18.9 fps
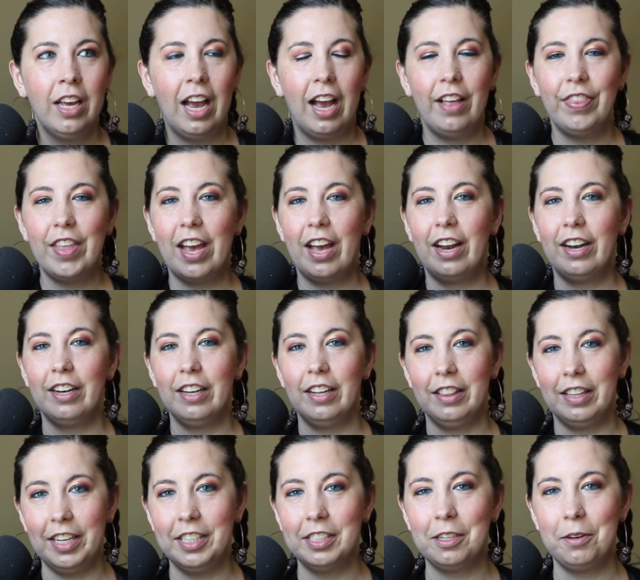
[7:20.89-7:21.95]
And then
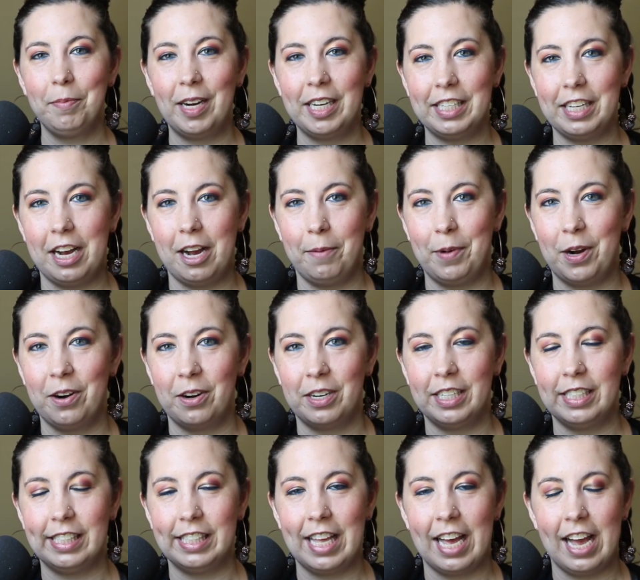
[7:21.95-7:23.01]
these are my top
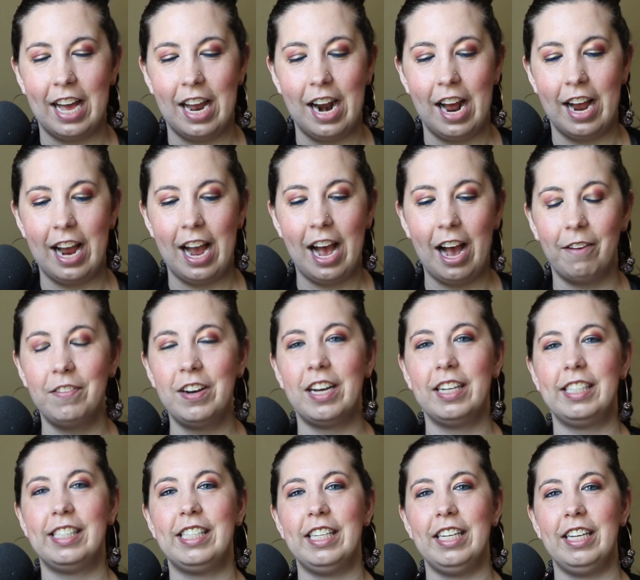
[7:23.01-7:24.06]
artists that I have
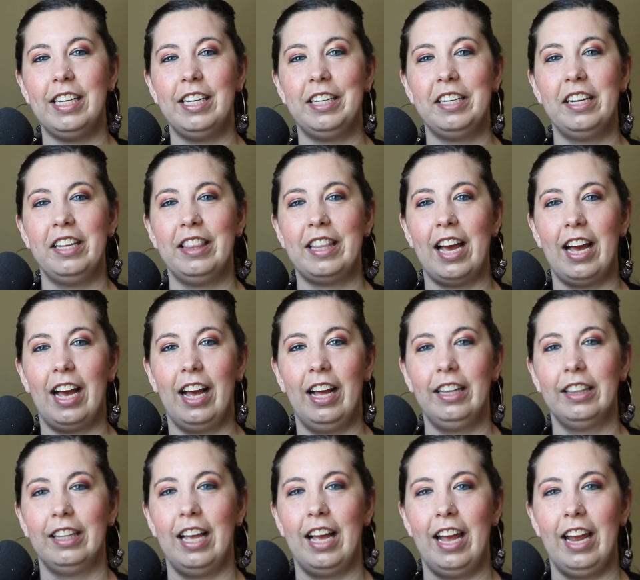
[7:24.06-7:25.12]
not seen that
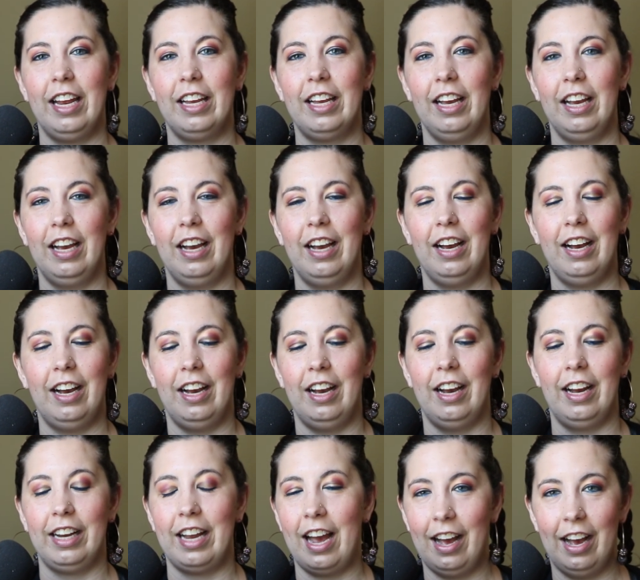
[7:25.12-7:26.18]
like
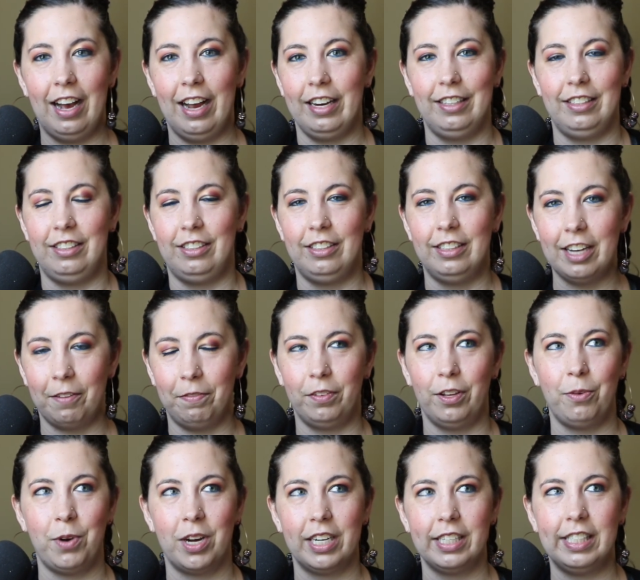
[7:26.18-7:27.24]
I definitely
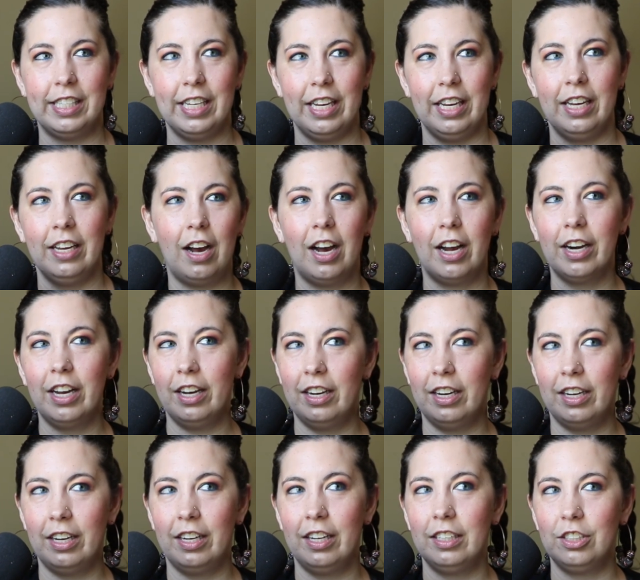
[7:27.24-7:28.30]
want to see.
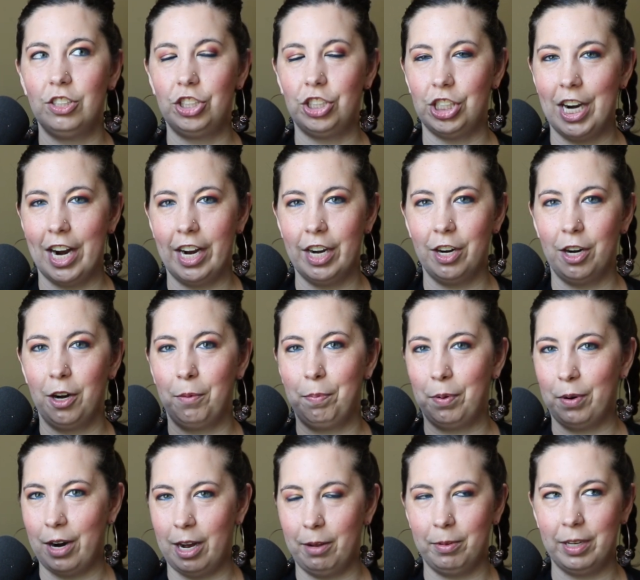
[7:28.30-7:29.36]
Anaha Schneider,
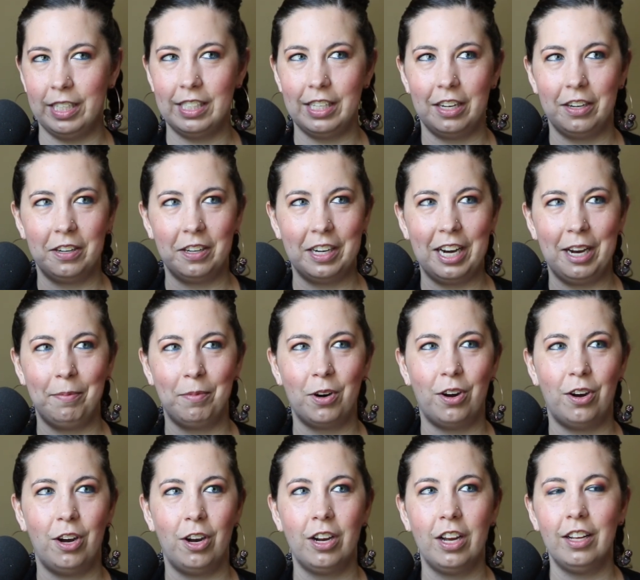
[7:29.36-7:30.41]
probably said her name
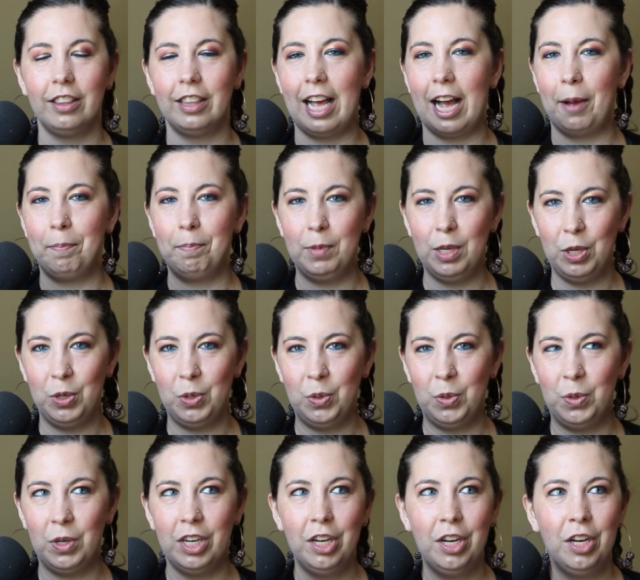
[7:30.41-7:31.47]
wrong. Lat
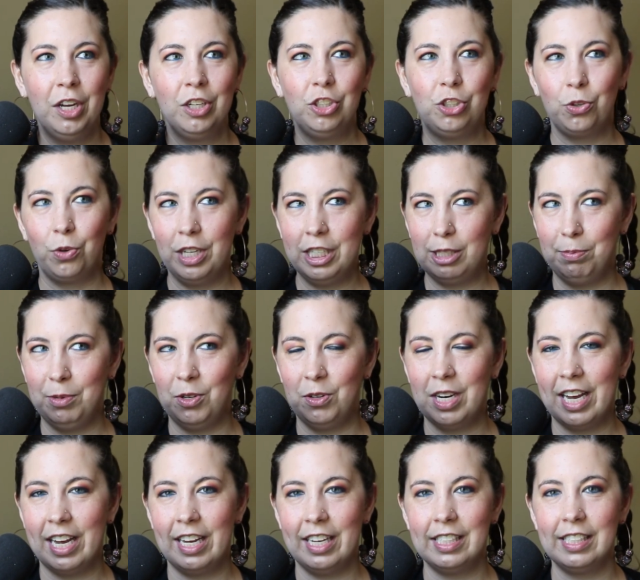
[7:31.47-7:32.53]
Mune, Joyce
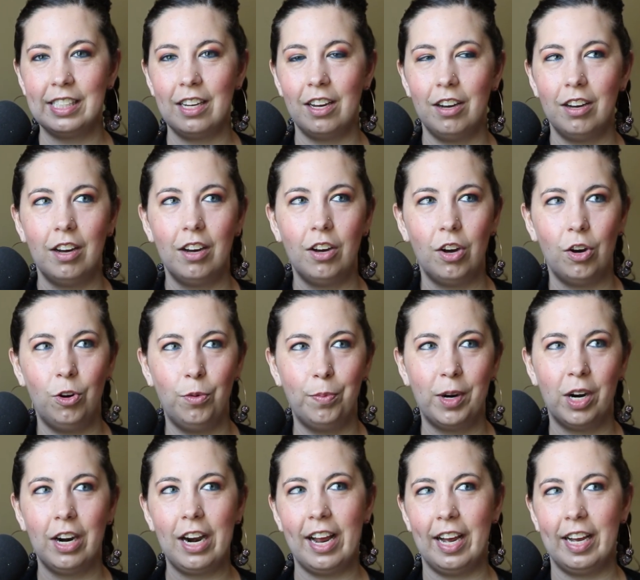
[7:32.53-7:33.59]
Muniz,
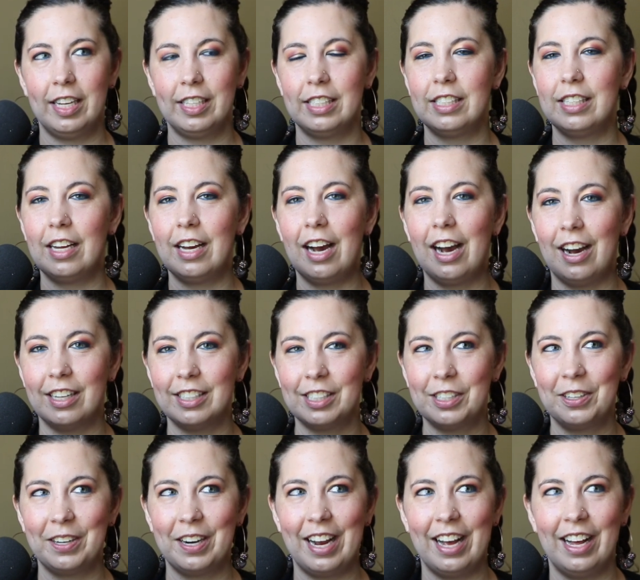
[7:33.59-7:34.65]
Omar S,
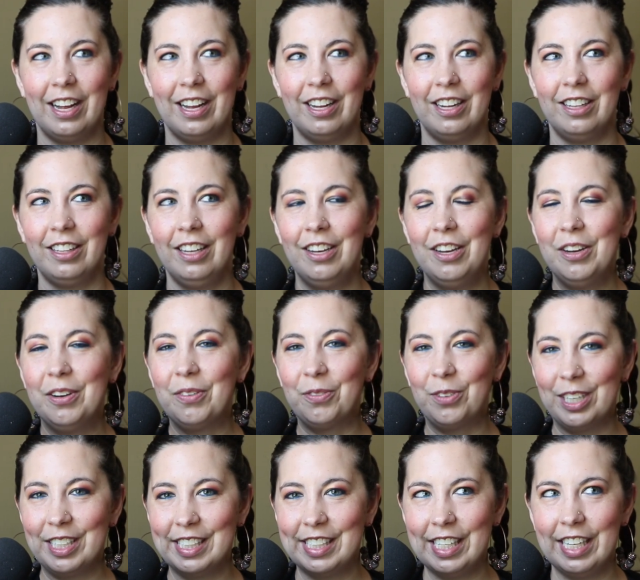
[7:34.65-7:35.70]
Oscar L,
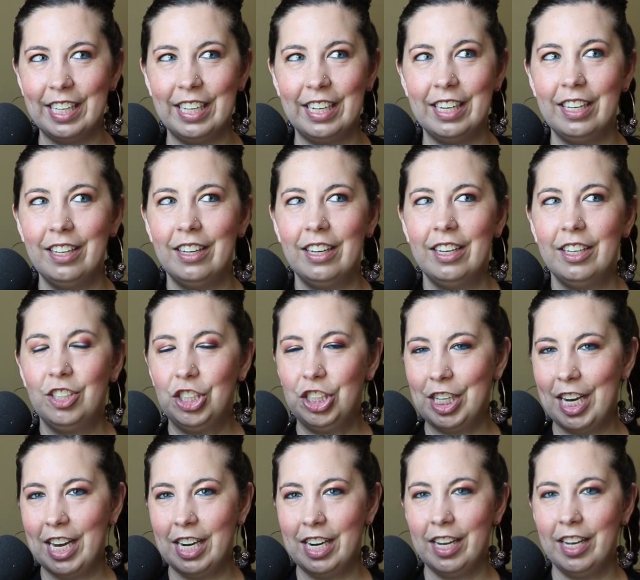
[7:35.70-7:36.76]
Risen,
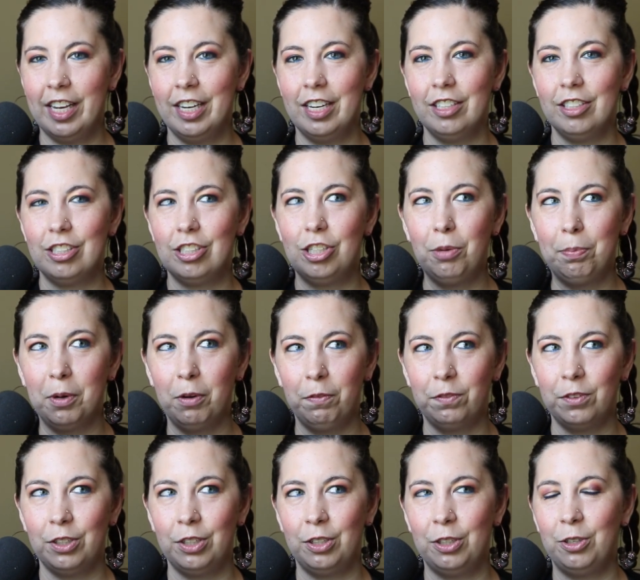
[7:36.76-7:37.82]
Shaded,
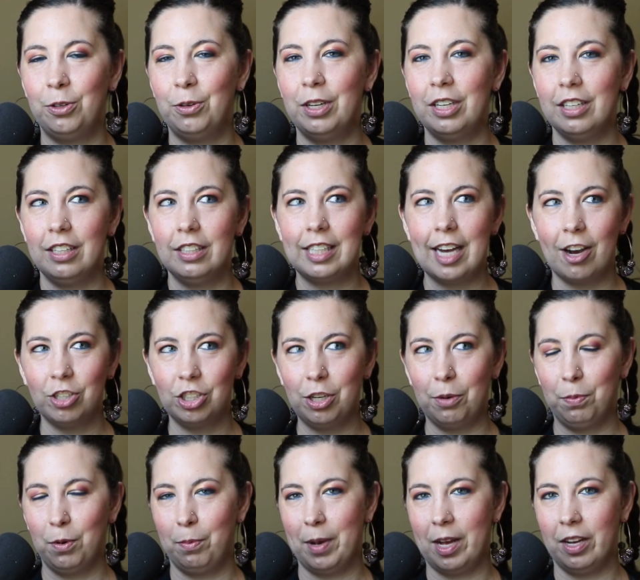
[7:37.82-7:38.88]
Superflu,
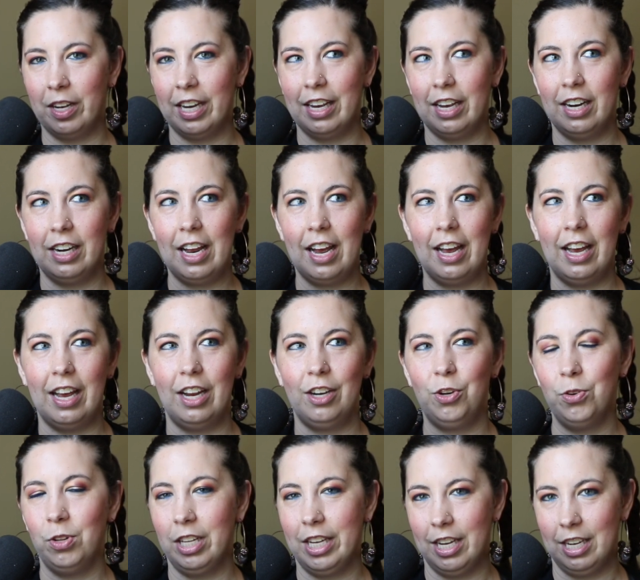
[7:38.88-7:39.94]
Township Rebellion, and
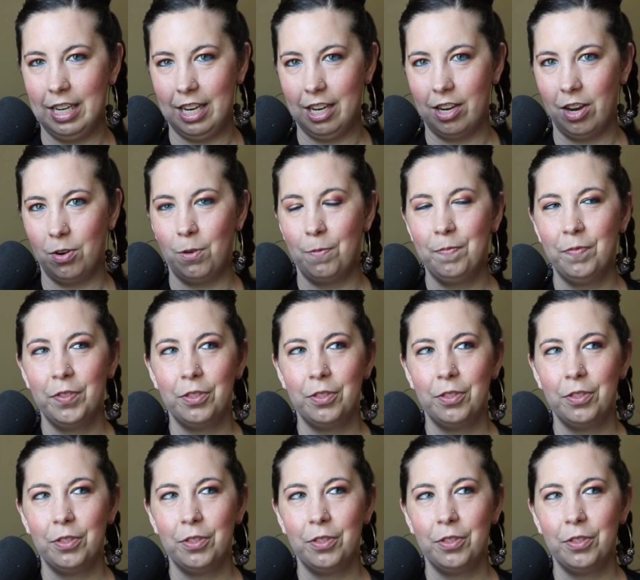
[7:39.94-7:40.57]
Yulia Nico.